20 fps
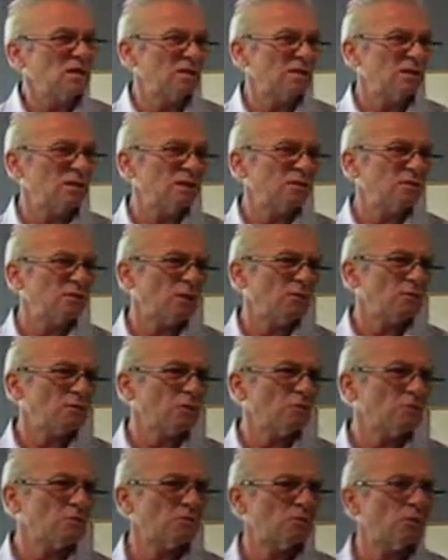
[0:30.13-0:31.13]
And I, I was
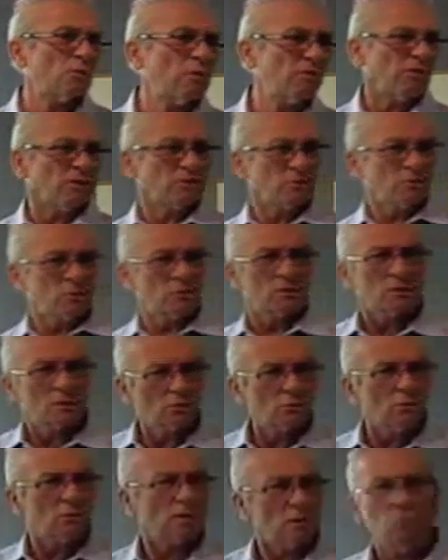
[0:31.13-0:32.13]
always afraid, well, if I slow down
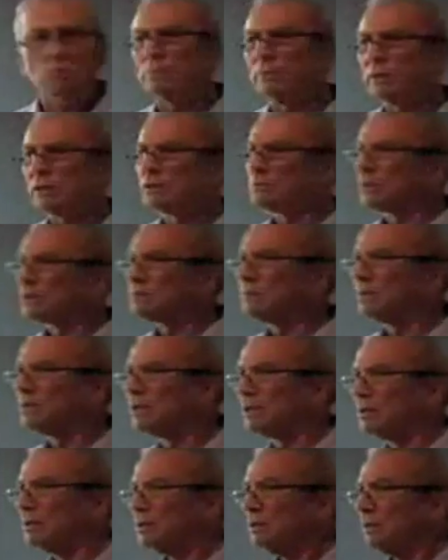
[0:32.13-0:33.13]
and working, I won't make as much
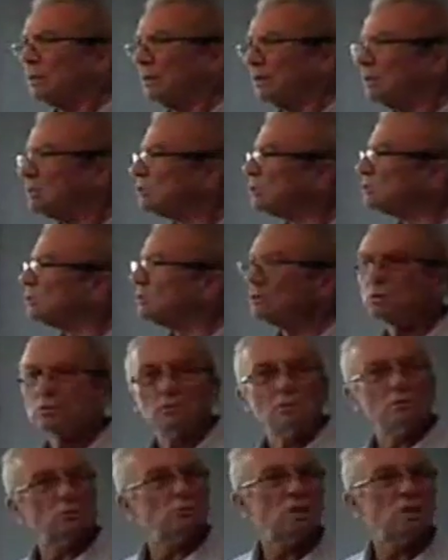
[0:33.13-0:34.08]
money. He said, "No, no, no.